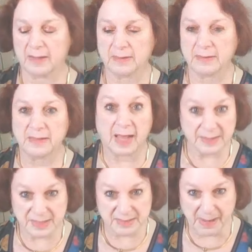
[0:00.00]

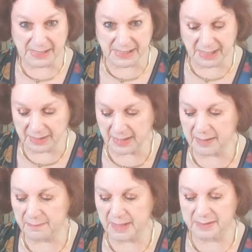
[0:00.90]
Not suspecting a
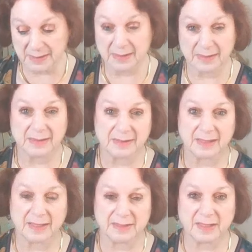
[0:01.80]
thing, but
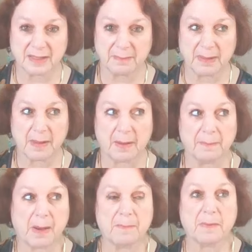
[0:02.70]
it's going to be
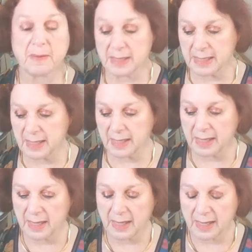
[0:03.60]
a pretty
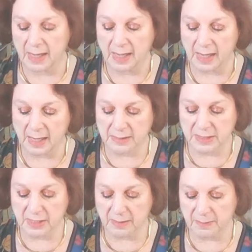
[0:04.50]

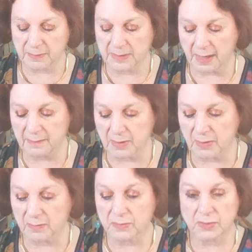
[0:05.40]
terrible
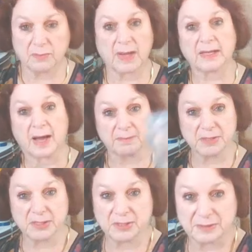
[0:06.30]
nightmare to wake up
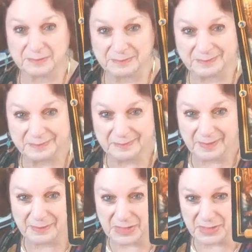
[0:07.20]
to,
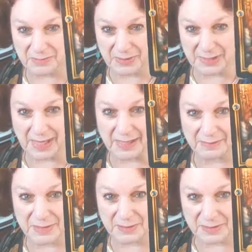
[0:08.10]
which is what the Nine
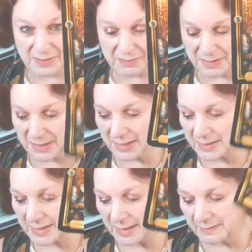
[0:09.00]
of Swords is really
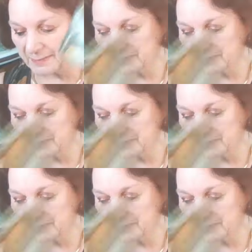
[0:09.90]
saying.